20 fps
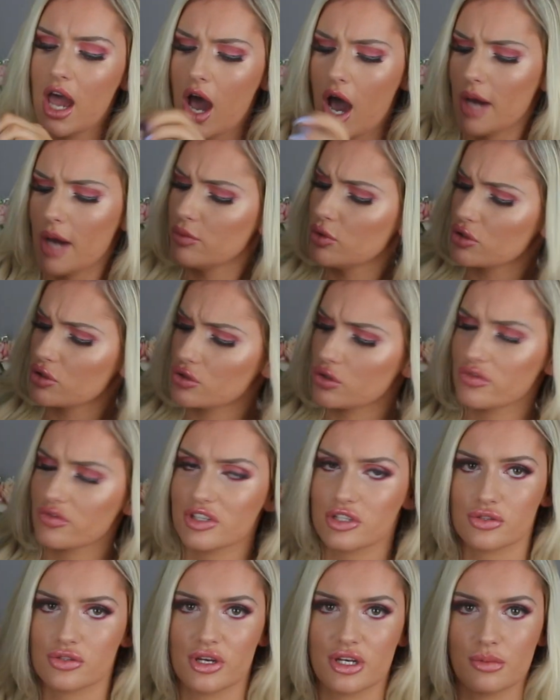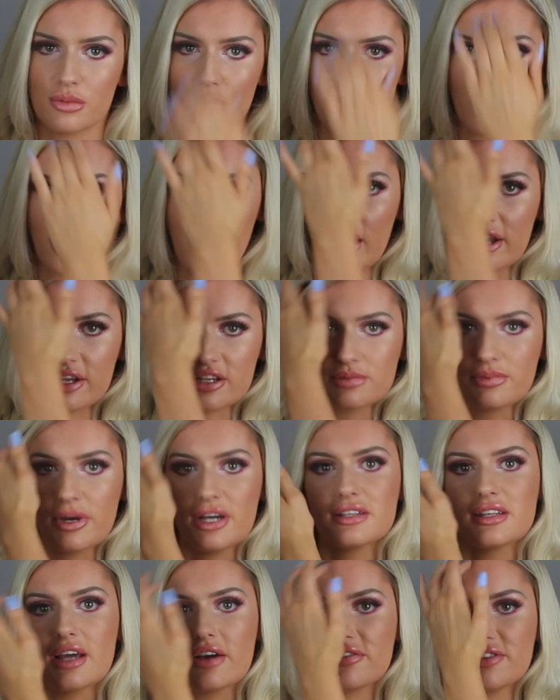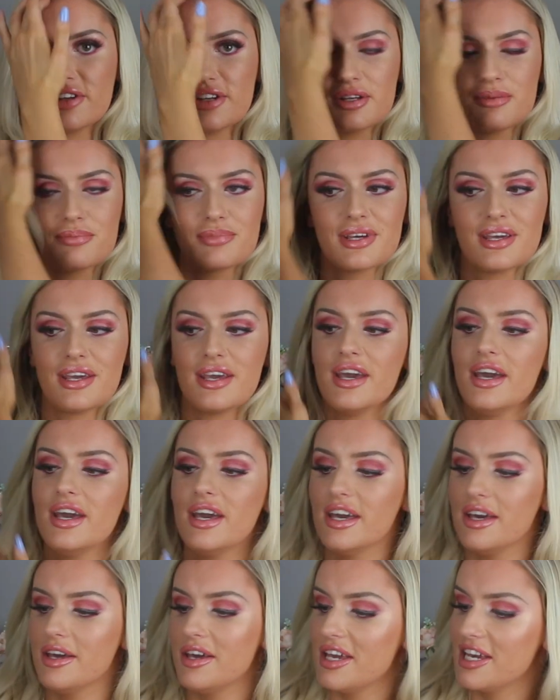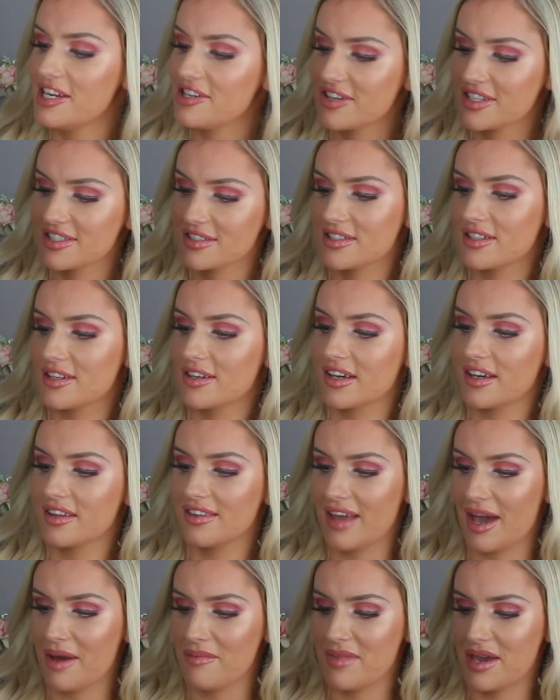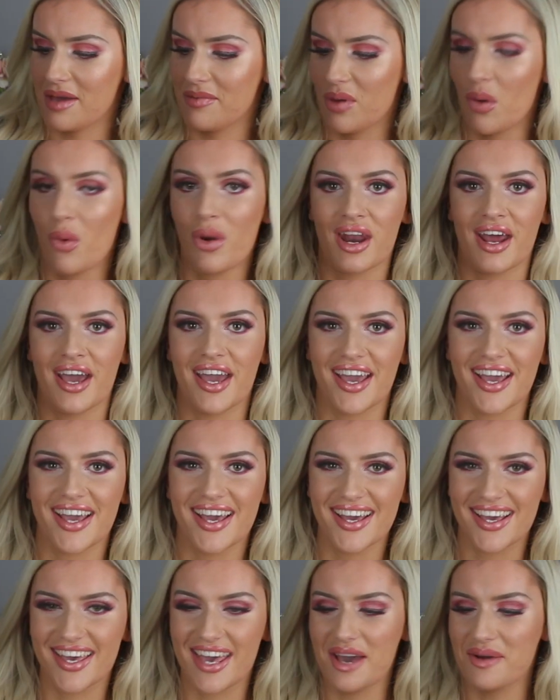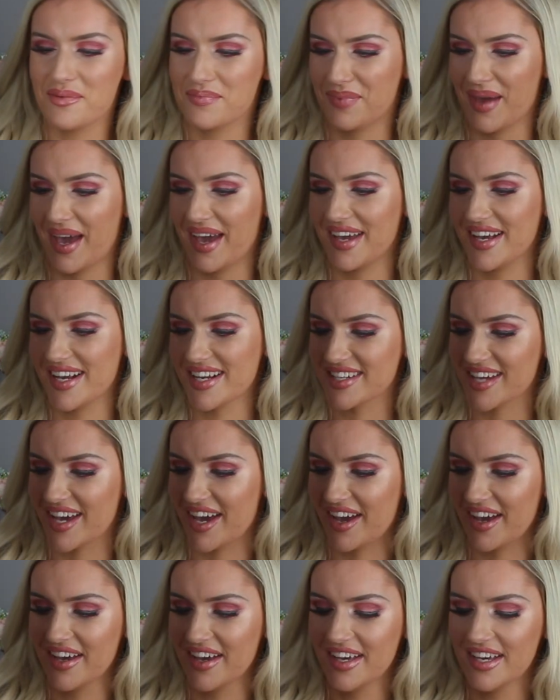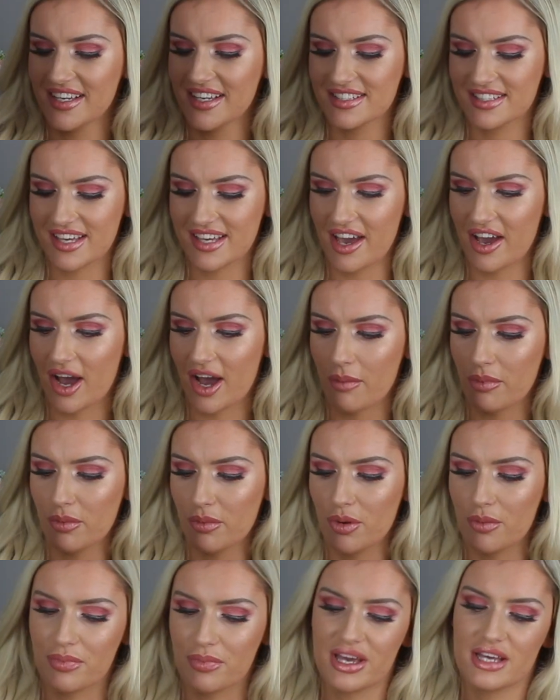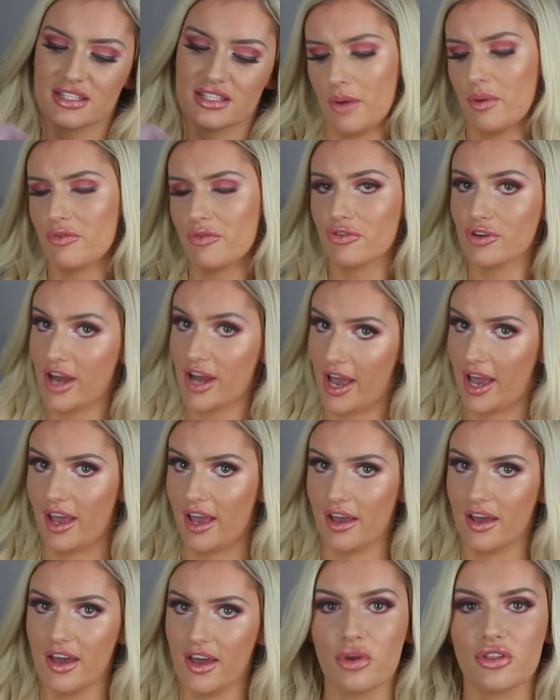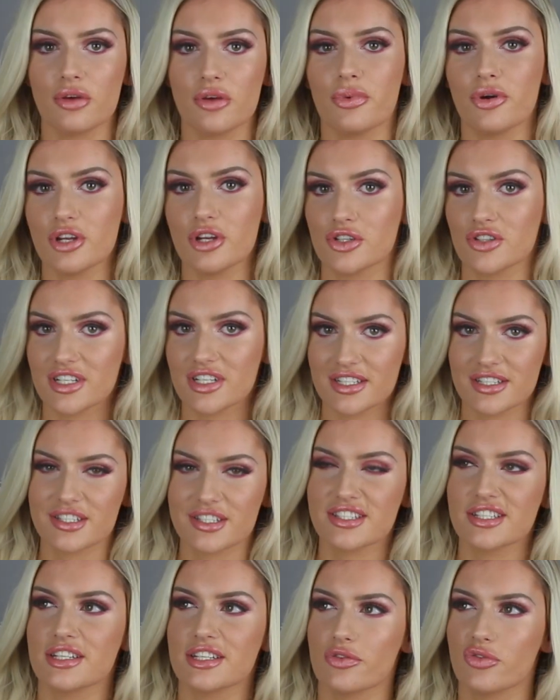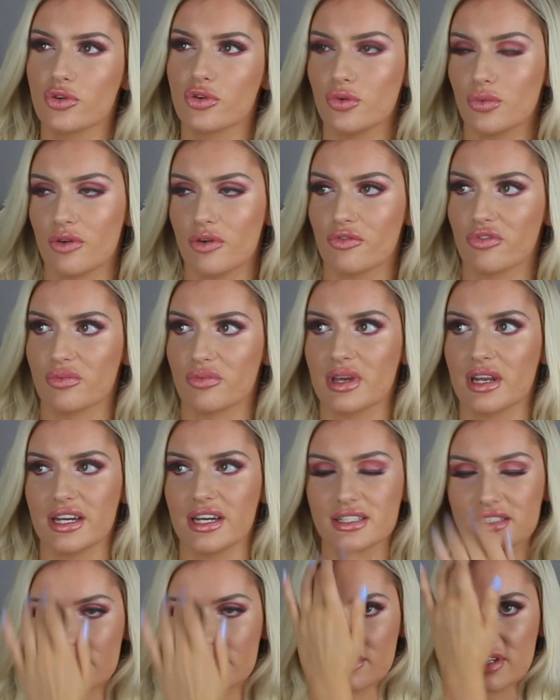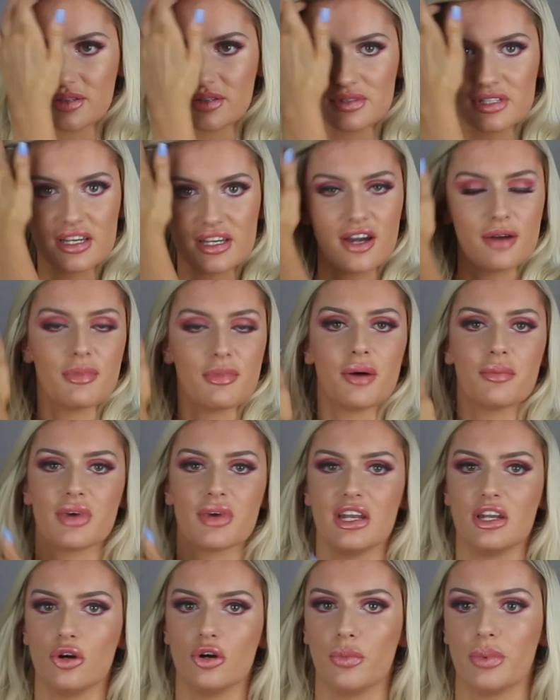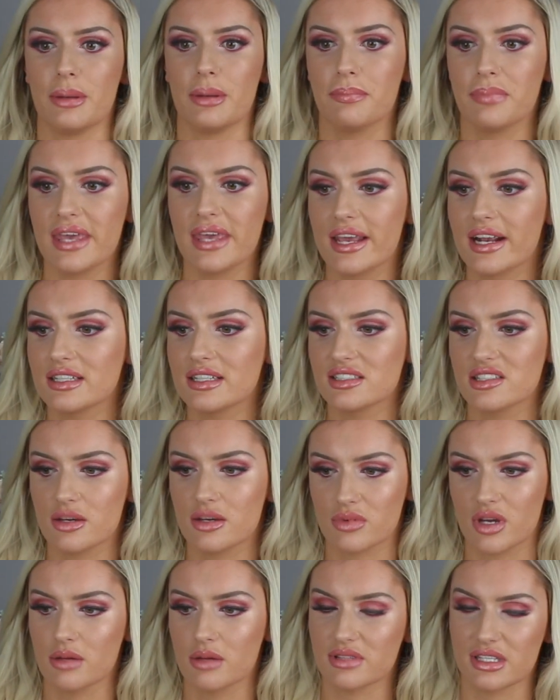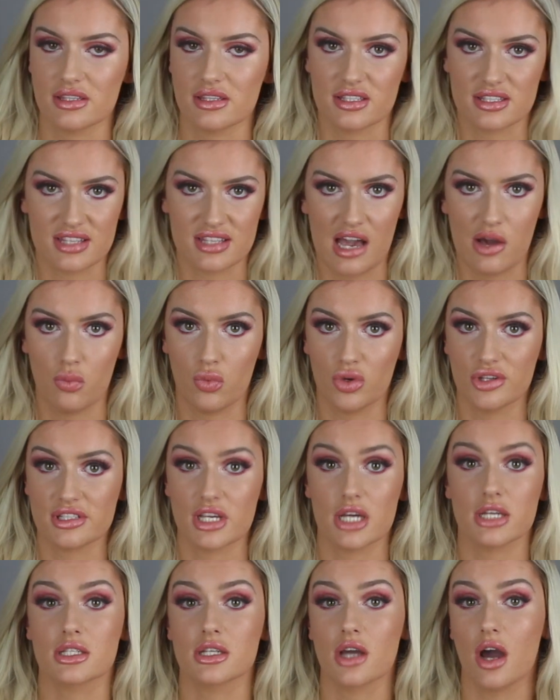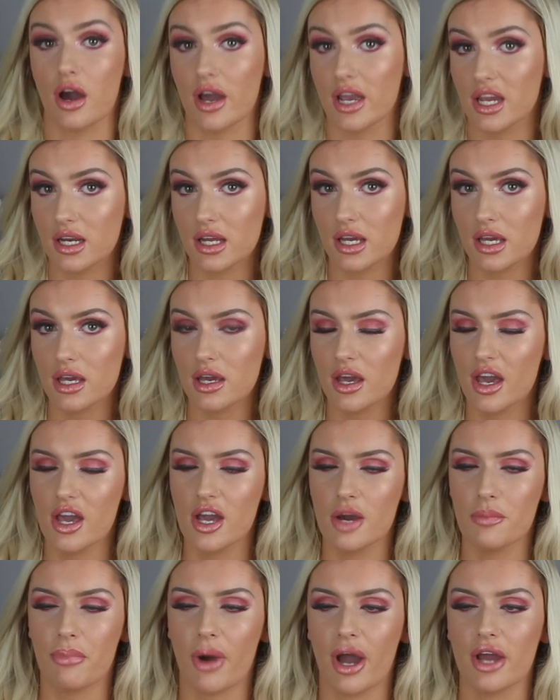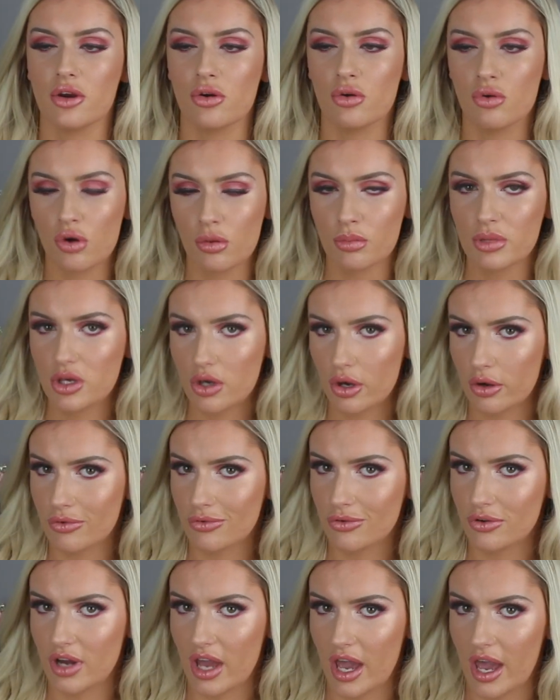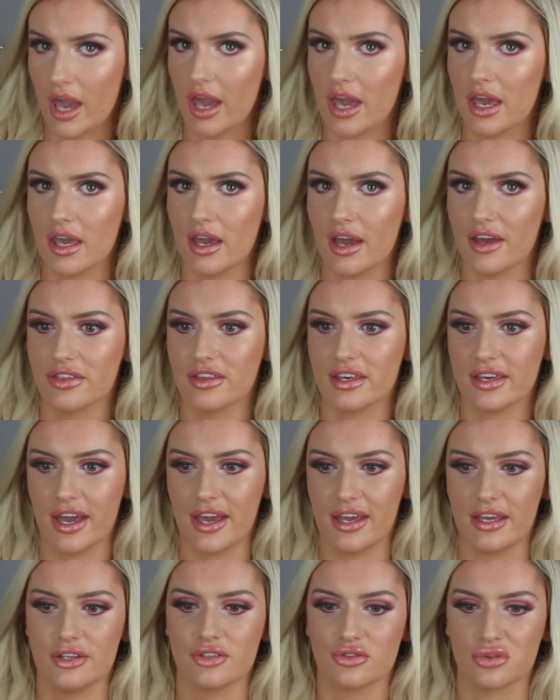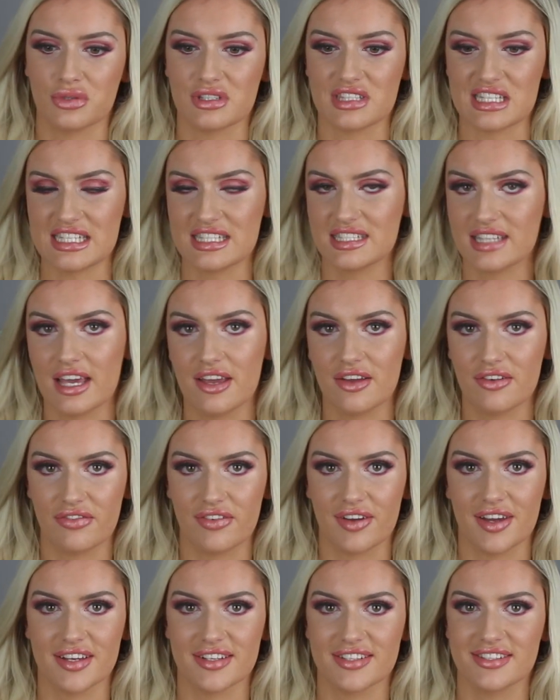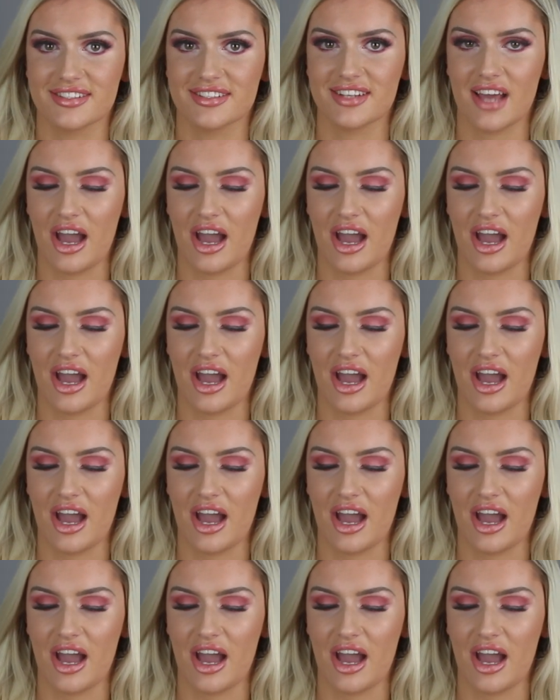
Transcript: I'm not sure if they do any more colours, but I'd definitely be interested to look at that maybe when I get paid to get a couple more bits. I went for an 8. With the poly dresses, it's a difficult one for me. Like sometimes they come up a little bit big and sometimes like the satin ones are tiny, but I normally go for an 8. I think 8 is always the safest.